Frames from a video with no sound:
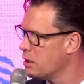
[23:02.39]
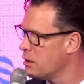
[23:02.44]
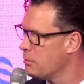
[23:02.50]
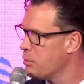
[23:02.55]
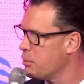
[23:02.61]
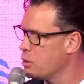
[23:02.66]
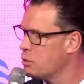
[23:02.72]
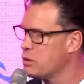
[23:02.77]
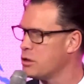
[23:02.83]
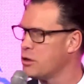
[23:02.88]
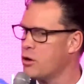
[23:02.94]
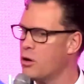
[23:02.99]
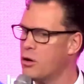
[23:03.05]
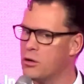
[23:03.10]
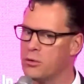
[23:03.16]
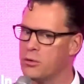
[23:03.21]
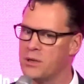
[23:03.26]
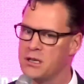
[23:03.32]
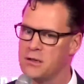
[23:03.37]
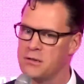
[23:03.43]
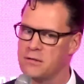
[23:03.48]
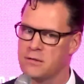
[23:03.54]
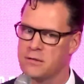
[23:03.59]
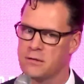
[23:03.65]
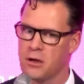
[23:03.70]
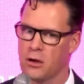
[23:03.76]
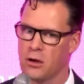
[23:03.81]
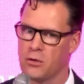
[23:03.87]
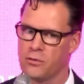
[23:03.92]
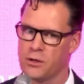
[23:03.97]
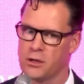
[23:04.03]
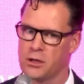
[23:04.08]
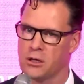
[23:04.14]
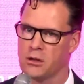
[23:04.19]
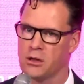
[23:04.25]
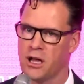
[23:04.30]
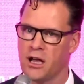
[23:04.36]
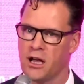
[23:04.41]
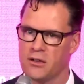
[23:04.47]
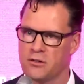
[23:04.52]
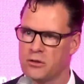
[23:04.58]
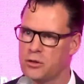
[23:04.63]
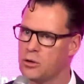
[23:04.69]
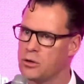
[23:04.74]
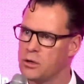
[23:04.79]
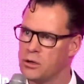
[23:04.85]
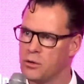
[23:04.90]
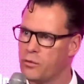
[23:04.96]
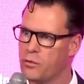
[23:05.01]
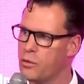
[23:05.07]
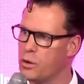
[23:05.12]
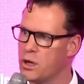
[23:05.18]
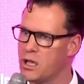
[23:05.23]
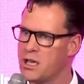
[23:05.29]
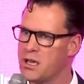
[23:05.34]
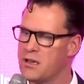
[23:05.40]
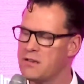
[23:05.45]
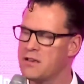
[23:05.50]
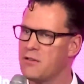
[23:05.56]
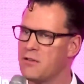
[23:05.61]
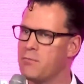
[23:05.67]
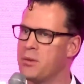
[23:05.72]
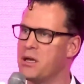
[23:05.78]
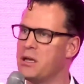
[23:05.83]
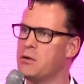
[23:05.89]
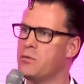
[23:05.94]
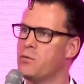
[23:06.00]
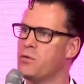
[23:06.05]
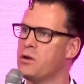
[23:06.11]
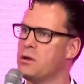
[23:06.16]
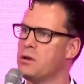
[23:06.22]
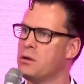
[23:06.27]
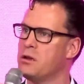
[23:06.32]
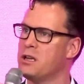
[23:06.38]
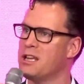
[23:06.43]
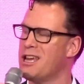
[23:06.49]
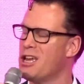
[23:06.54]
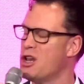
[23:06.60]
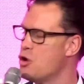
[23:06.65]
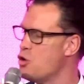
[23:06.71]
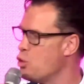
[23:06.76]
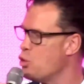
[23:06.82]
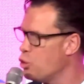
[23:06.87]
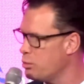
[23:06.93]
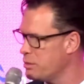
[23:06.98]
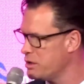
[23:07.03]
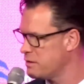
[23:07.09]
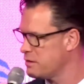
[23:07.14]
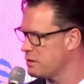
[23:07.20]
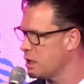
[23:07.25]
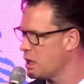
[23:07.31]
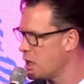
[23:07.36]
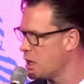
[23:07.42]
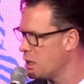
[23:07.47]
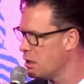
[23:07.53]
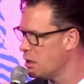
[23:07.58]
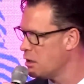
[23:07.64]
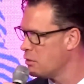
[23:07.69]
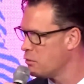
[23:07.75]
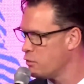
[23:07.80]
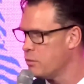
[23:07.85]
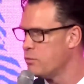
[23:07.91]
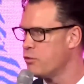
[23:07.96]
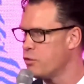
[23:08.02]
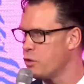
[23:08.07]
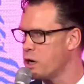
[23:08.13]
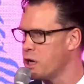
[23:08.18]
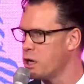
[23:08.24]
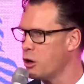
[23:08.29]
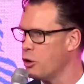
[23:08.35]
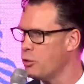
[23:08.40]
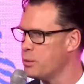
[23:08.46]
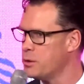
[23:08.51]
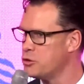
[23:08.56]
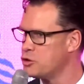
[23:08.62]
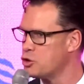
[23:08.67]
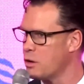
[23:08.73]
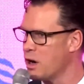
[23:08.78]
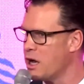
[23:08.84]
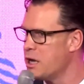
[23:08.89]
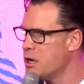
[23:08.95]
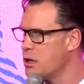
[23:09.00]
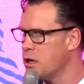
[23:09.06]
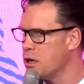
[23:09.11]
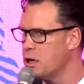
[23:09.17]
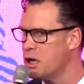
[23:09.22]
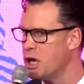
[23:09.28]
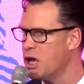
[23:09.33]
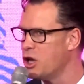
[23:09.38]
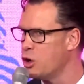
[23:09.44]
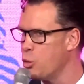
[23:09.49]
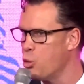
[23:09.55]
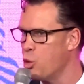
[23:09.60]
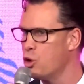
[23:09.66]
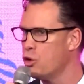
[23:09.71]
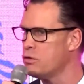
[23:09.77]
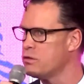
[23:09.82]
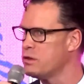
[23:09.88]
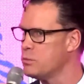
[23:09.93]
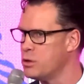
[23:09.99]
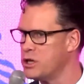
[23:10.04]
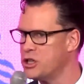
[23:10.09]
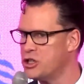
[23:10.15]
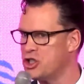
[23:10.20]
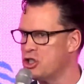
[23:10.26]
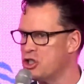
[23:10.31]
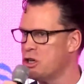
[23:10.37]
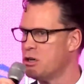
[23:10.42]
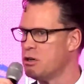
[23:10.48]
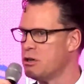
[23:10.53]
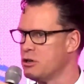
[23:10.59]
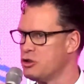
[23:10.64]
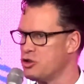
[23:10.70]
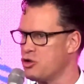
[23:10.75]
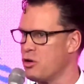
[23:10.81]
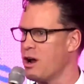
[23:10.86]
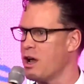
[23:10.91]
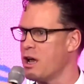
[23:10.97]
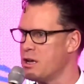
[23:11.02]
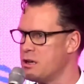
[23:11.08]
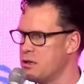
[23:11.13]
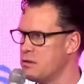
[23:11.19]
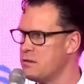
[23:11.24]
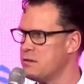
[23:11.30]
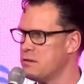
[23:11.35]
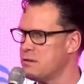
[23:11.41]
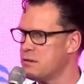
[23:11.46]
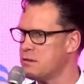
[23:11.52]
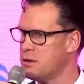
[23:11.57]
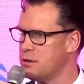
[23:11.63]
Both economies over the last 30 or 40 years have benefited enormously from free and open trade, and a world in which trade is,